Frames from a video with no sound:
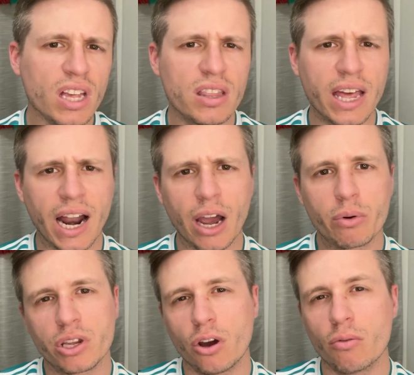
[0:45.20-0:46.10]
that I
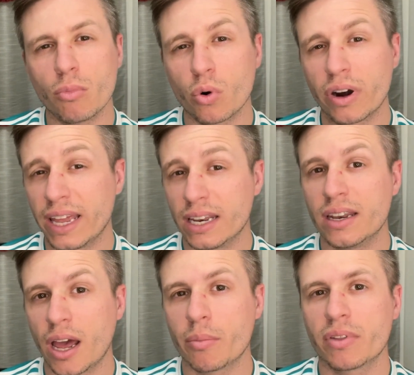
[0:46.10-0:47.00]
would go more in
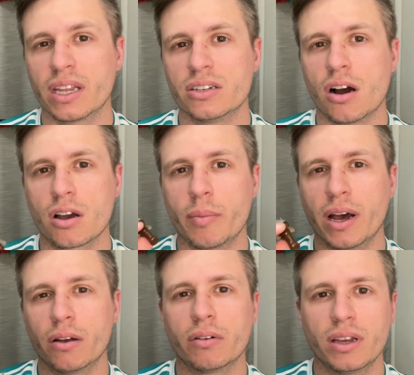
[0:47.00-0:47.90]
depth and talk
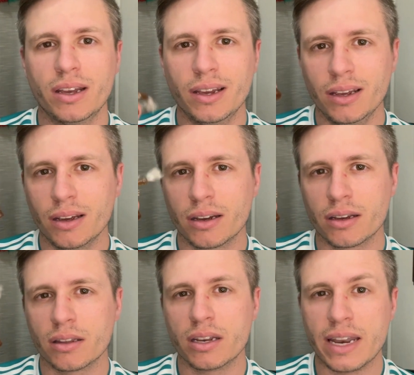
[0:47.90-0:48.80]
about
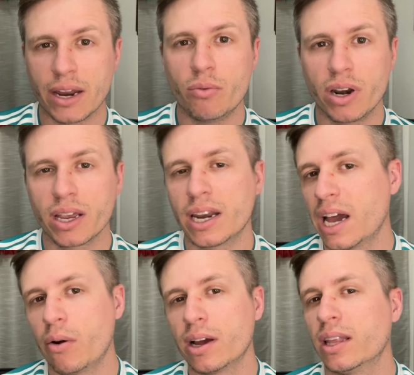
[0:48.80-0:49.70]
the Ned Rig and
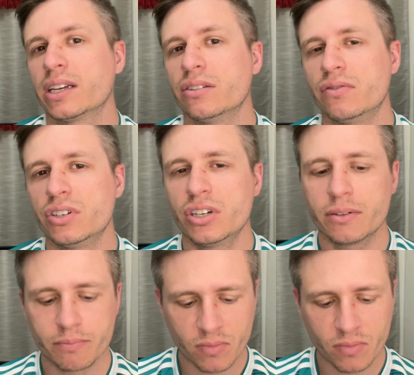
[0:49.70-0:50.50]
how I like to fish it,